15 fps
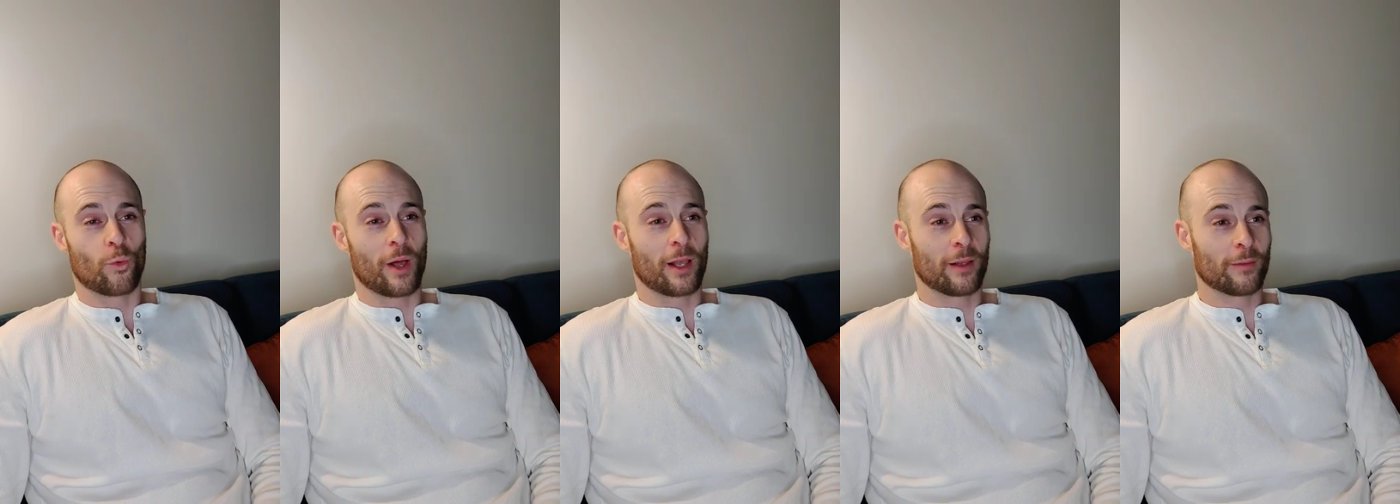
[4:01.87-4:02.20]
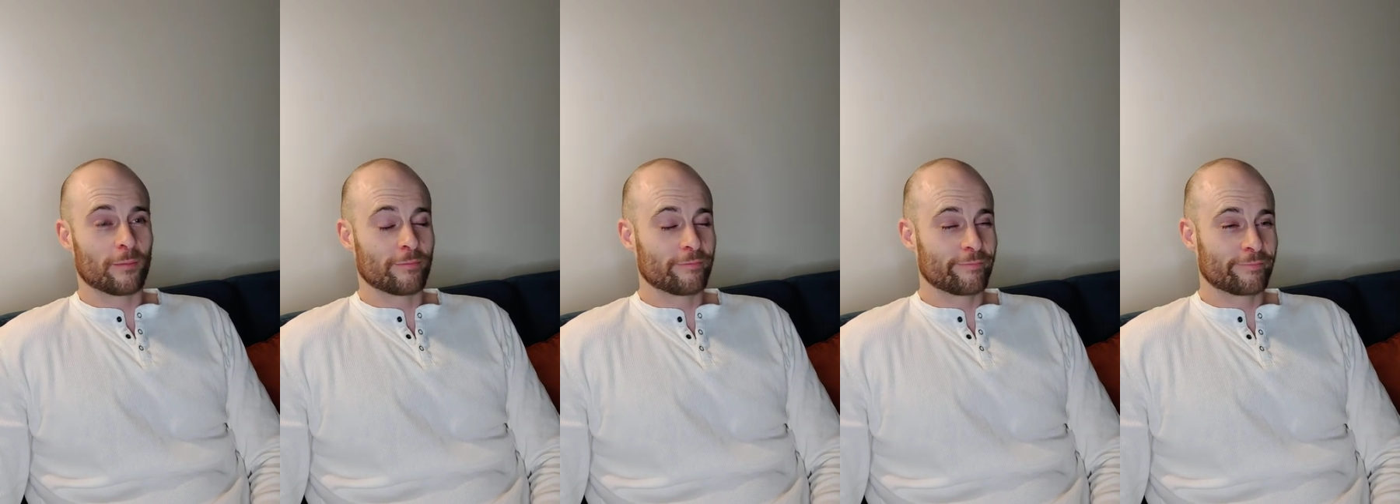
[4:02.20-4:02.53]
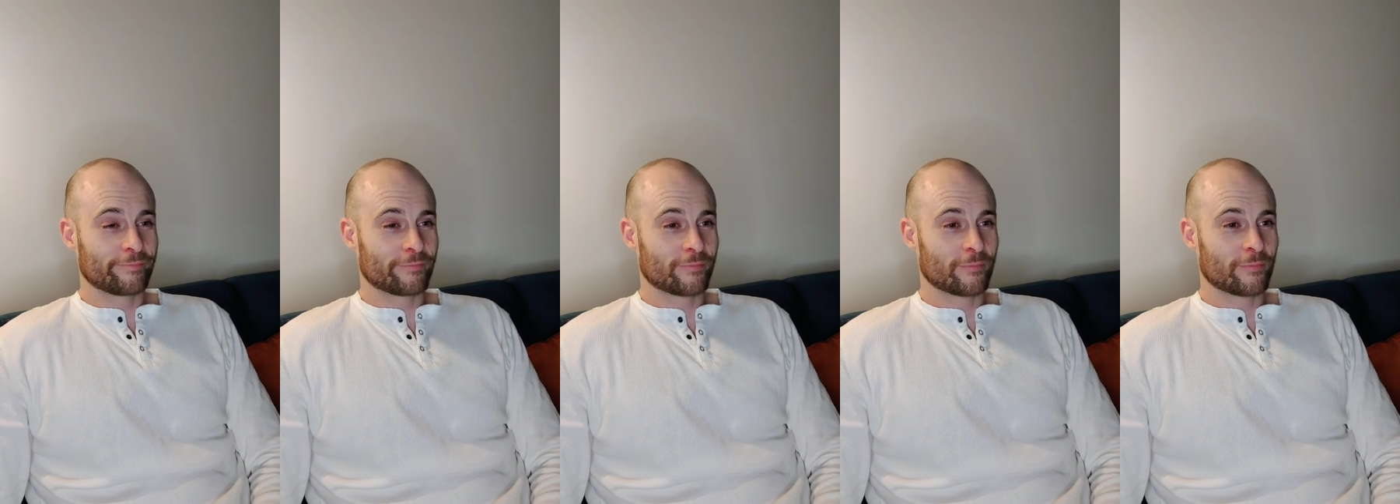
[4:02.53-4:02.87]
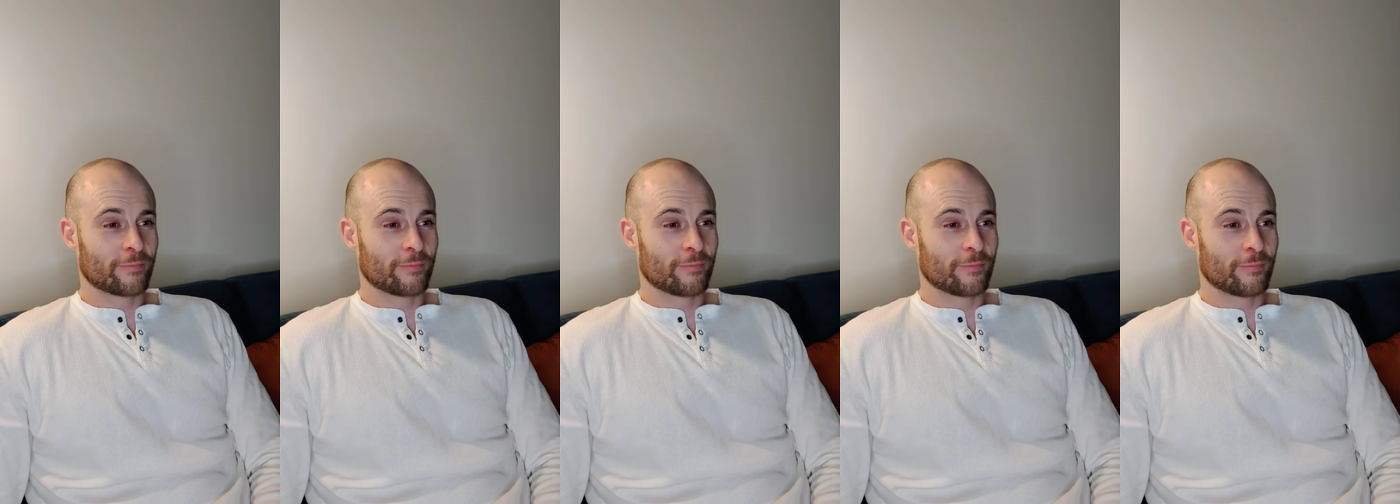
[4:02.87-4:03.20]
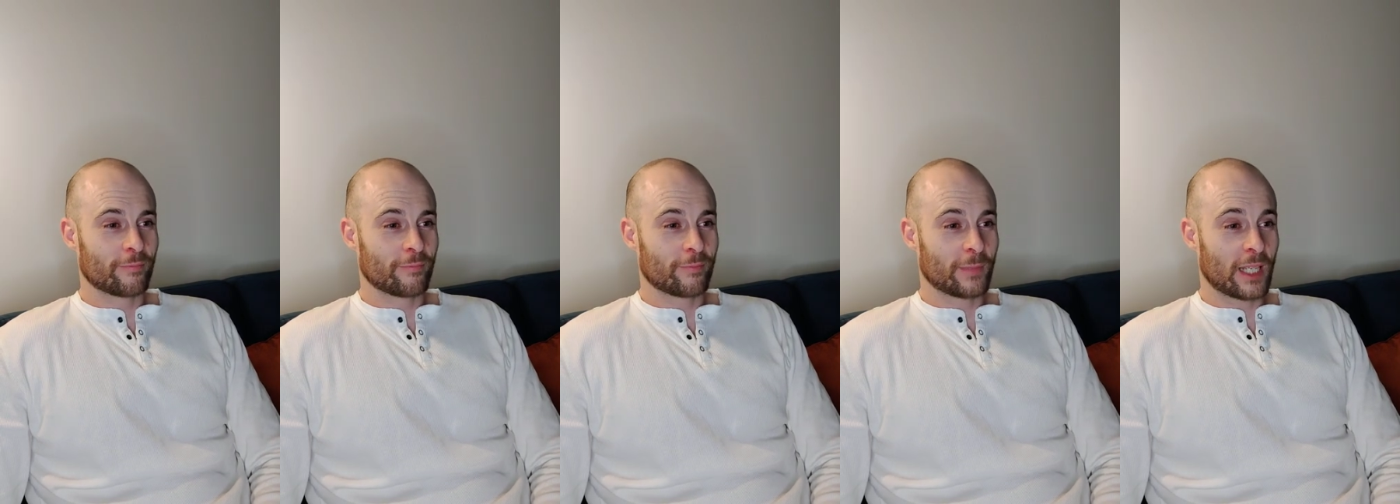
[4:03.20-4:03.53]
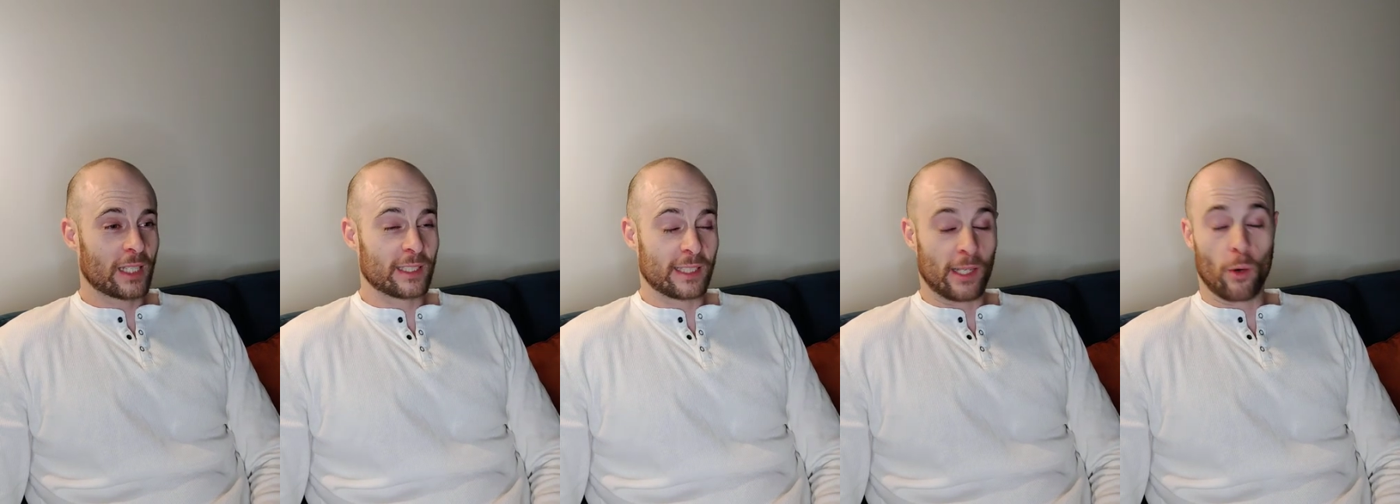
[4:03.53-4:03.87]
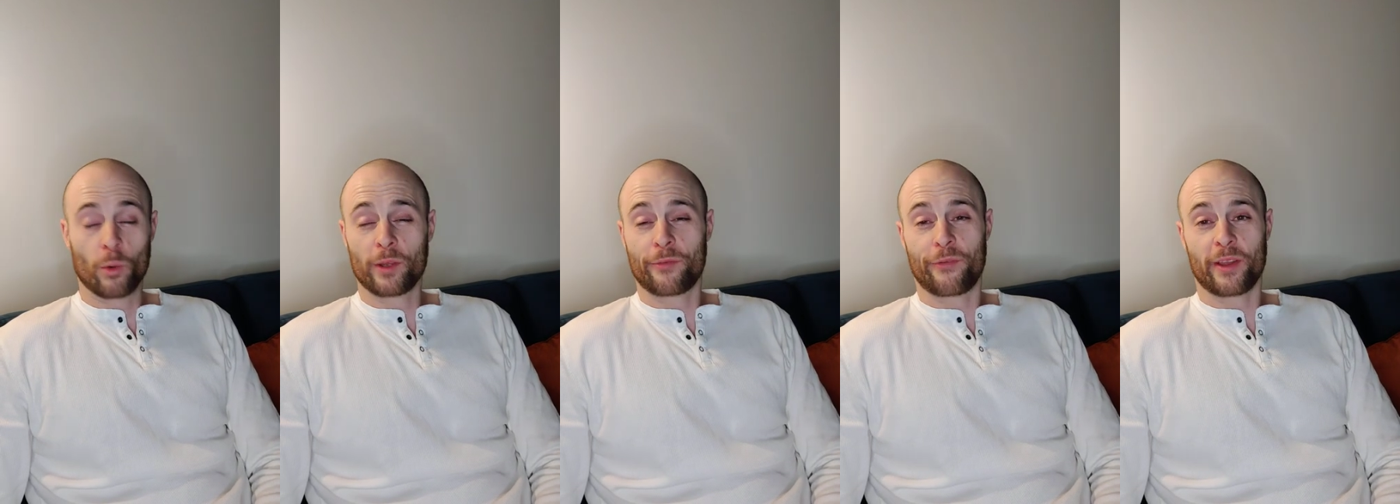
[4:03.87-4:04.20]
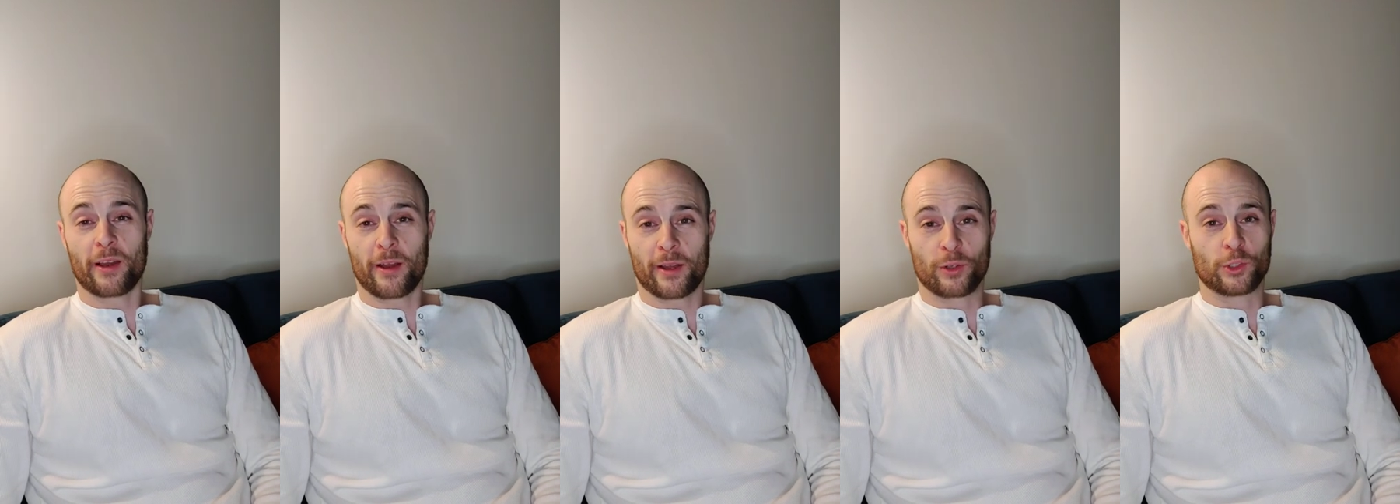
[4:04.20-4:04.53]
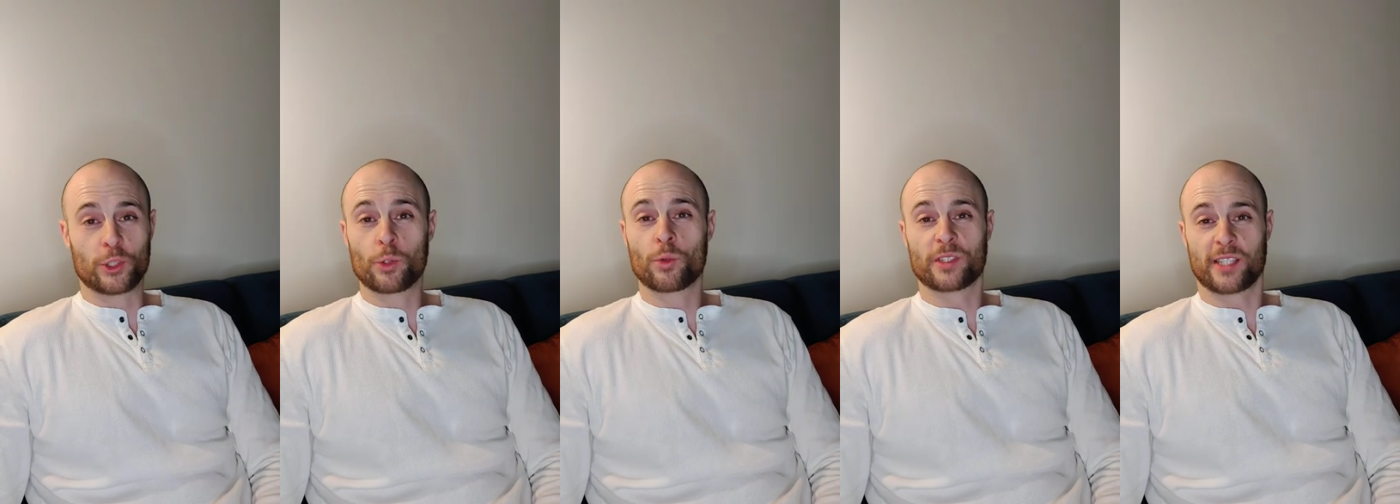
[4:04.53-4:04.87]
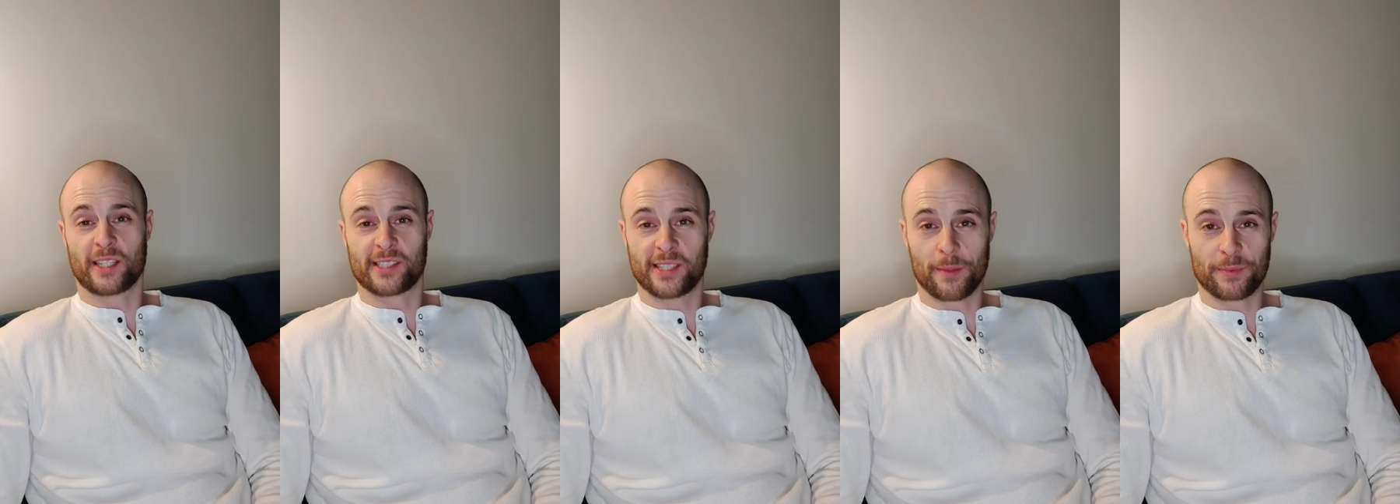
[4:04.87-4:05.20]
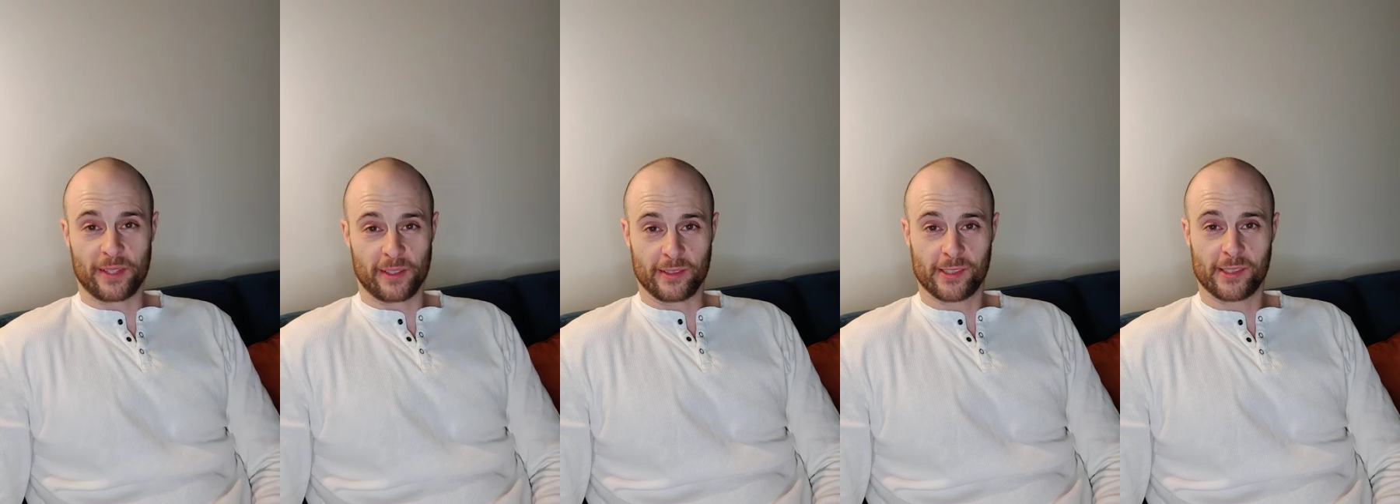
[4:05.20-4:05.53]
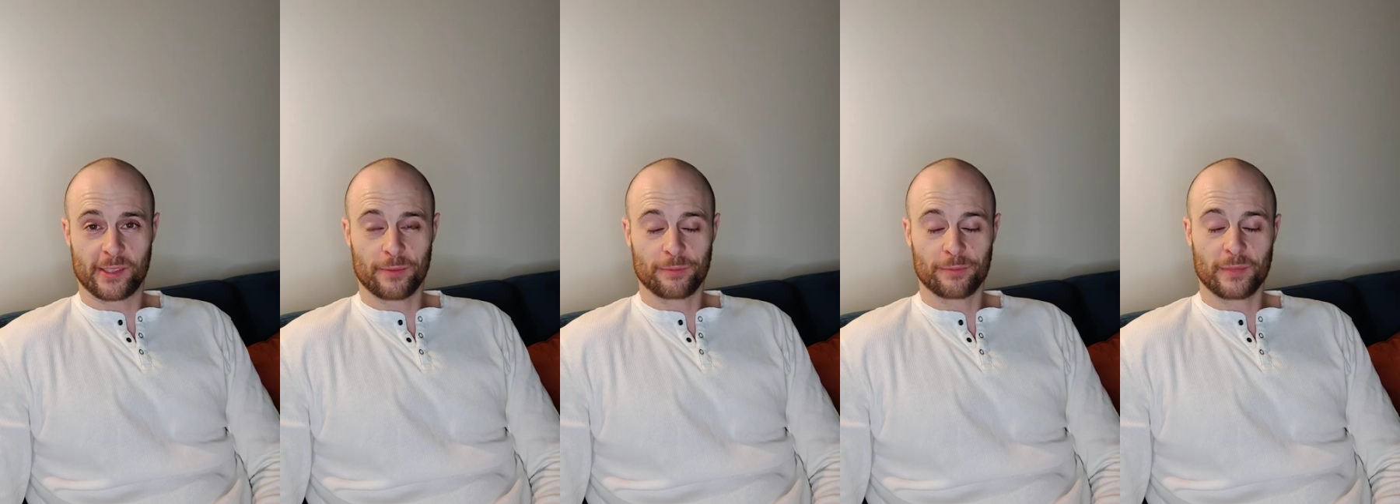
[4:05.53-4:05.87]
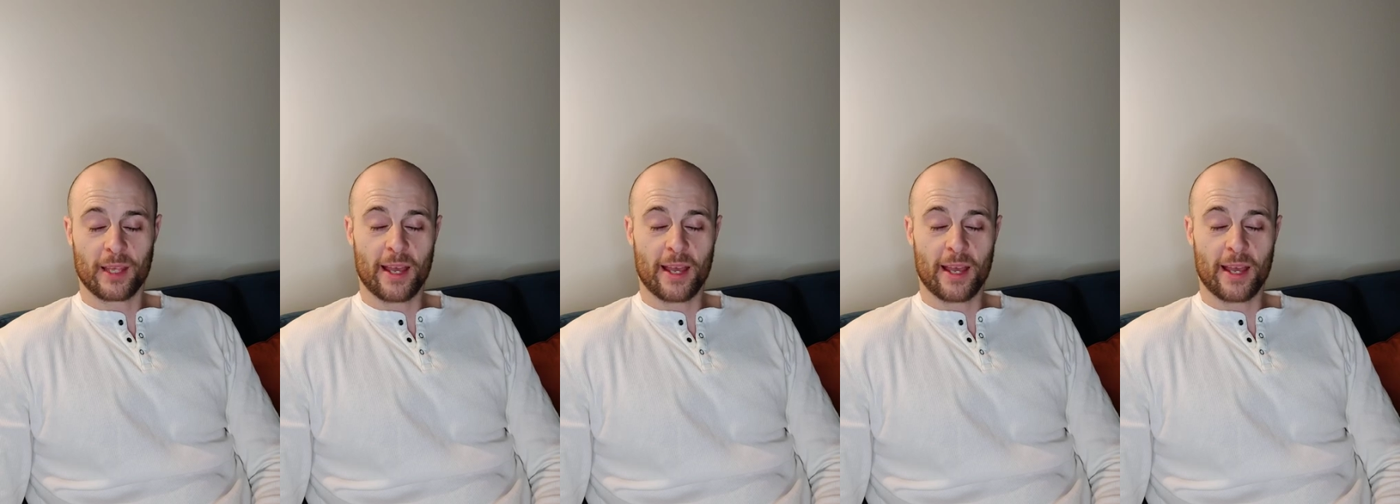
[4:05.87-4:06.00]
well, the only thing I could do was accept it.